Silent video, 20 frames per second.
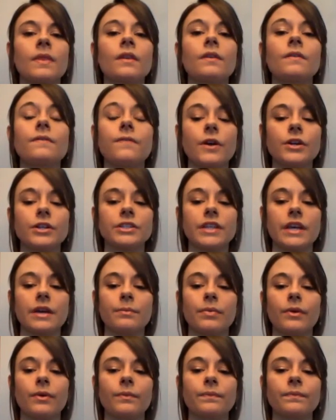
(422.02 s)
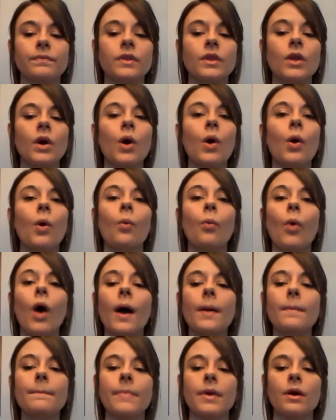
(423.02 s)
For example,
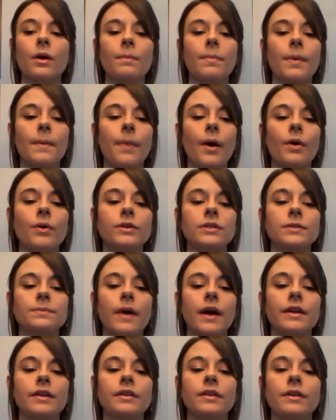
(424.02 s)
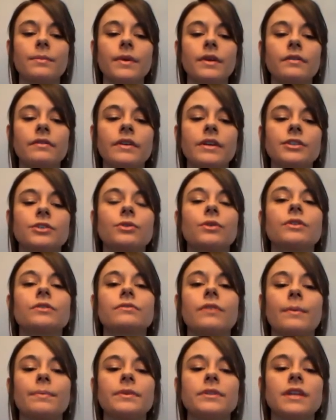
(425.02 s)
one bill proposed by Human Resource
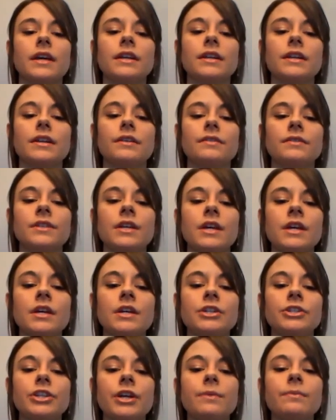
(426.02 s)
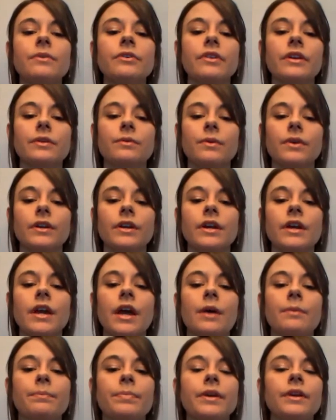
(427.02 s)
Representatives Jim Greenwood
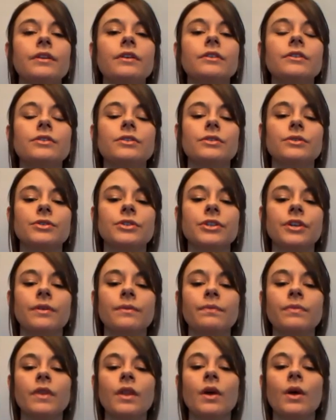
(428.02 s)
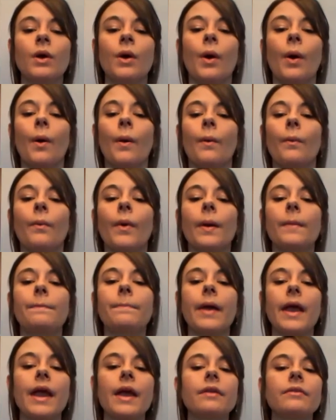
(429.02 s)
and Peter Douche would
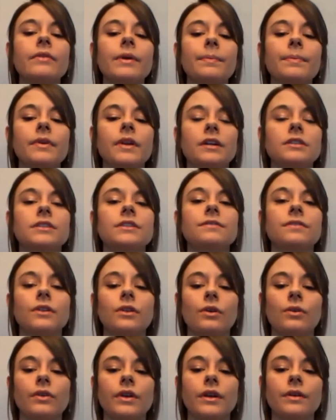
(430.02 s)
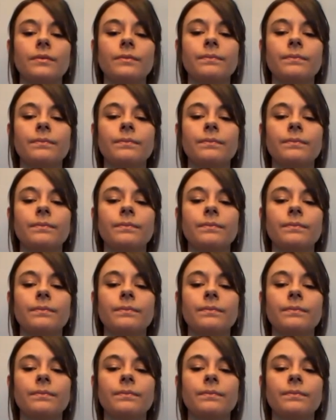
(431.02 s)
ban reproductive cloning,